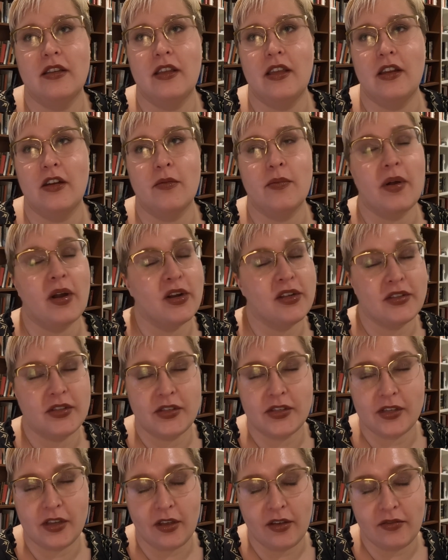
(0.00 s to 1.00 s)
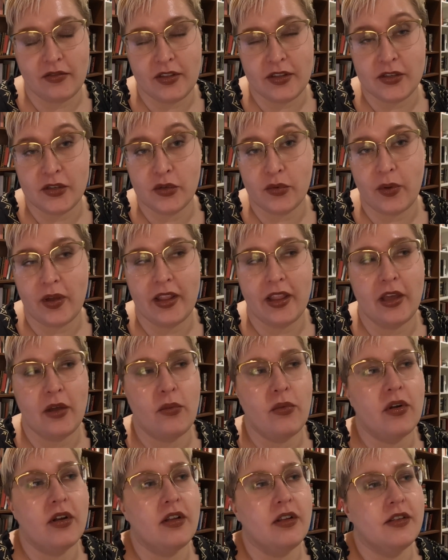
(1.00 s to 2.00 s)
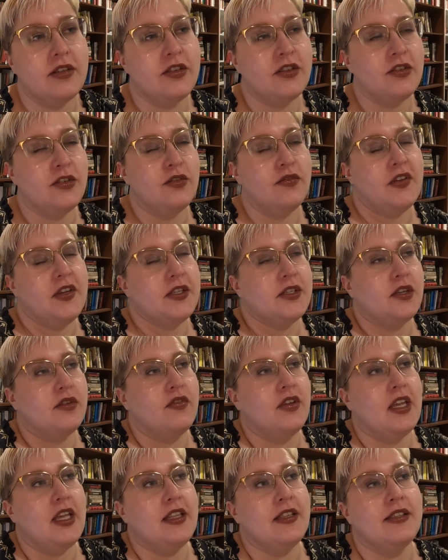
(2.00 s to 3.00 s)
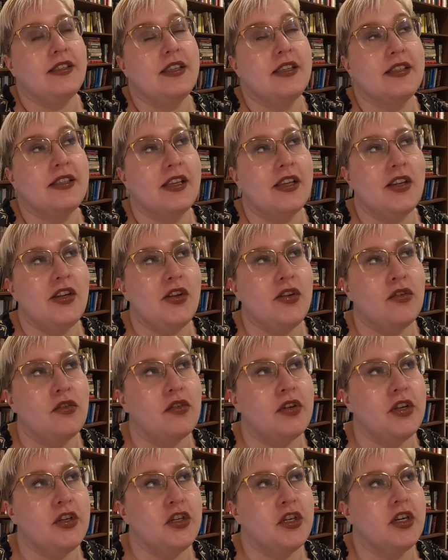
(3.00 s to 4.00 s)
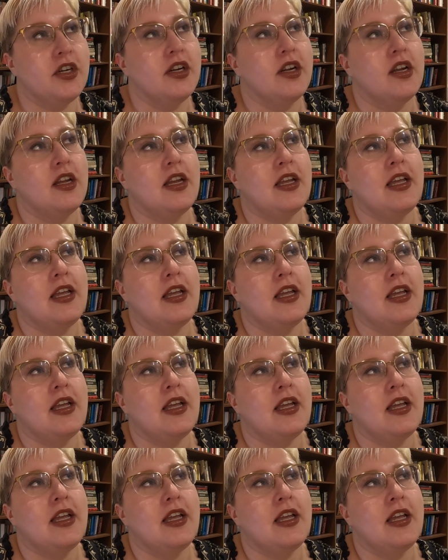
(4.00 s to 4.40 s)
inner parts of this Twilight world to face off against this unknown creature,